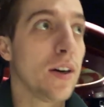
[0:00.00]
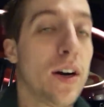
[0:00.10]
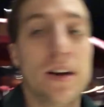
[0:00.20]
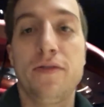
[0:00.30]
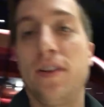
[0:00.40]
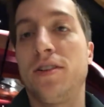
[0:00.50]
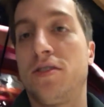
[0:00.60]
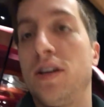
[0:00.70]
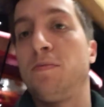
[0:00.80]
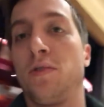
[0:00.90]
All right,
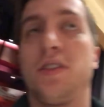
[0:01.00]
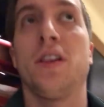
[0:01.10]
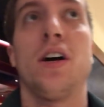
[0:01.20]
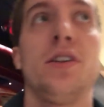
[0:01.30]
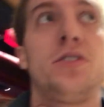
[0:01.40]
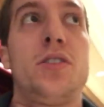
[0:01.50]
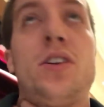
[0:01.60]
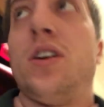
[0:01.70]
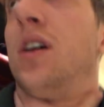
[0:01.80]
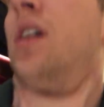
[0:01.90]
finished up with
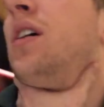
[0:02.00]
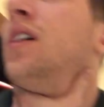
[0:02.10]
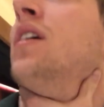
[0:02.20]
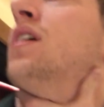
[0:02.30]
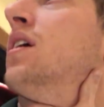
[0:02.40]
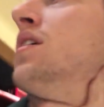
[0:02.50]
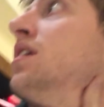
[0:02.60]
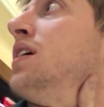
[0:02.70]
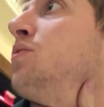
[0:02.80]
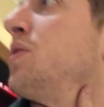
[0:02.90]
lunch.
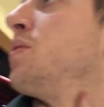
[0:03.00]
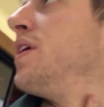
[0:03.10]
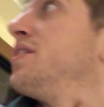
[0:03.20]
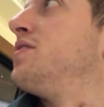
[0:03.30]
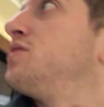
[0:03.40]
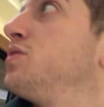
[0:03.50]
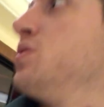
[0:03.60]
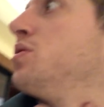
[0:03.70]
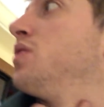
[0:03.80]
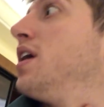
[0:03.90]
We went
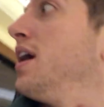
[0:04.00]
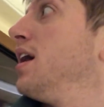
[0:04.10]
to